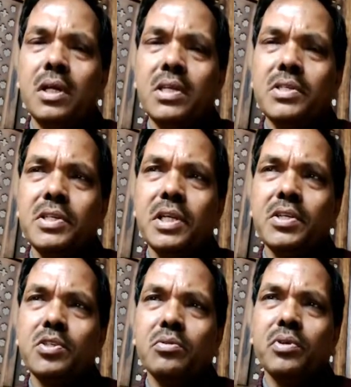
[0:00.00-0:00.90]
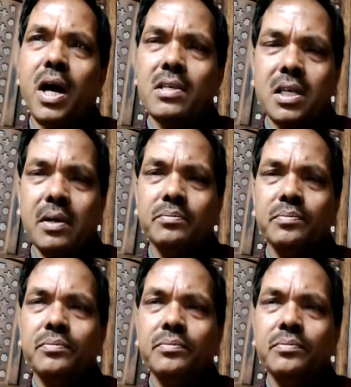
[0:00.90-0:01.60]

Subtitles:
districts of Assam,